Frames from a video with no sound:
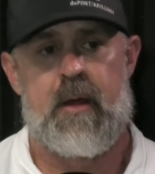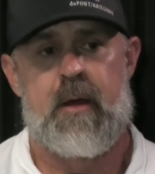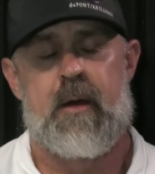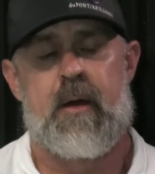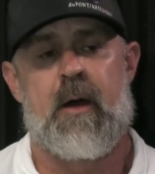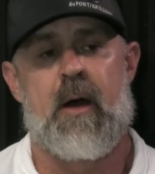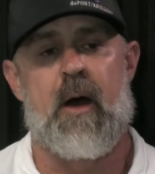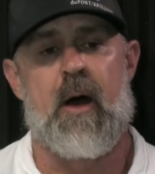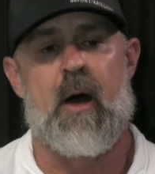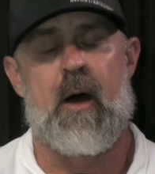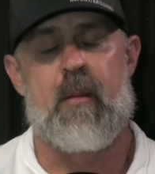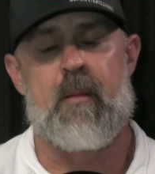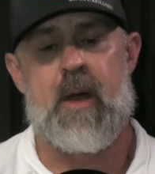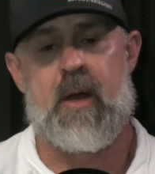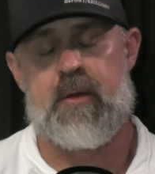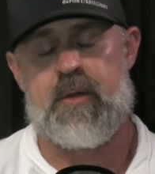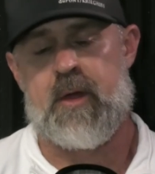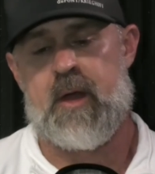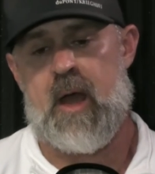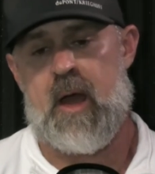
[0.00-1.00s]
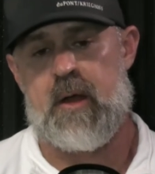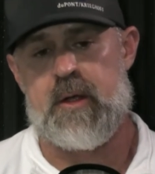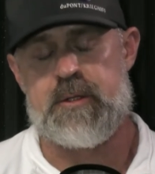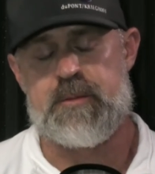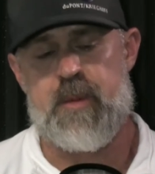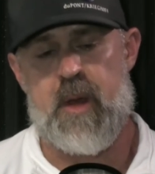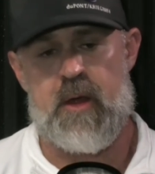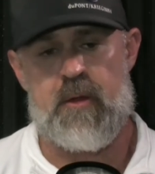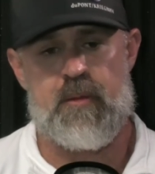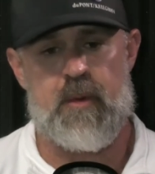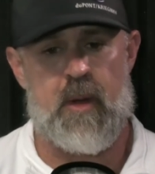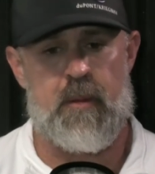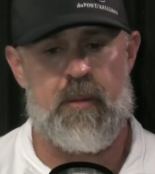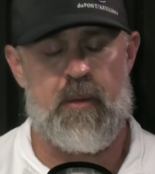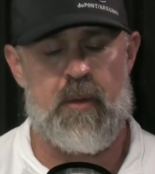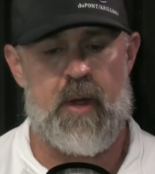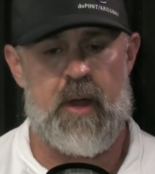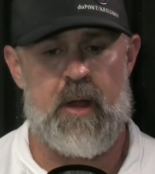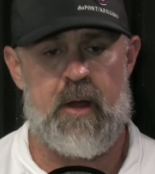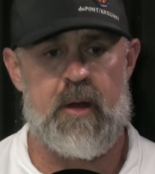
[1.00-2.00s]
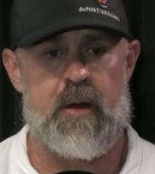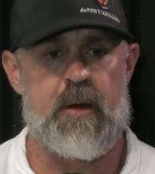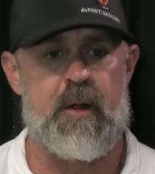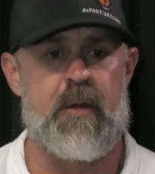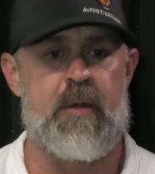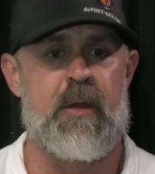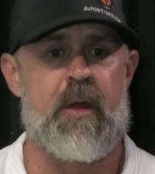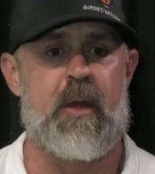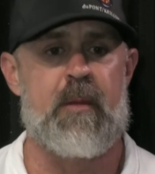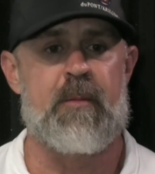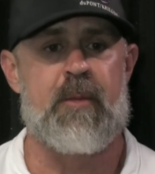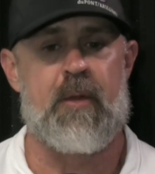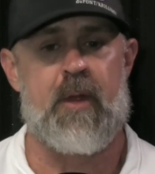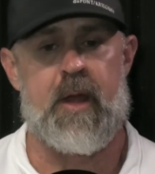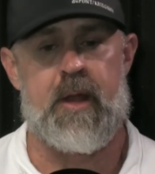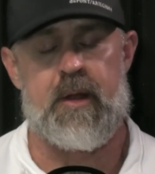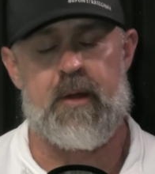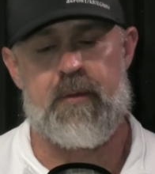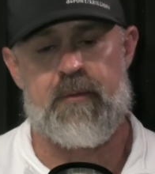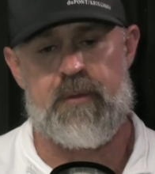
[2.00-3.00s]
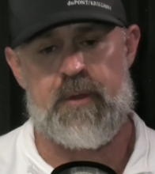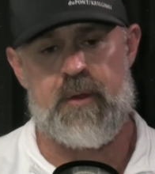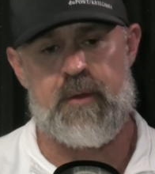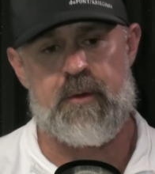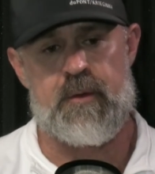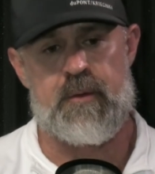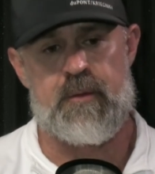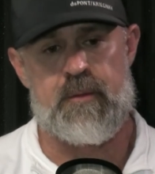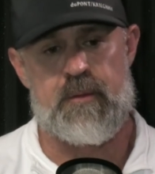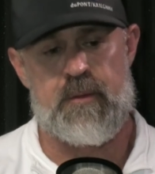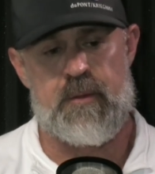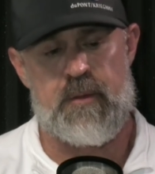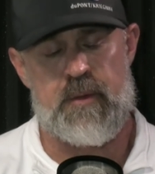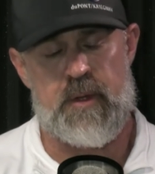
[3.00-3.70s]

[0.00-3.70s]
I was a college baseball player and then played a few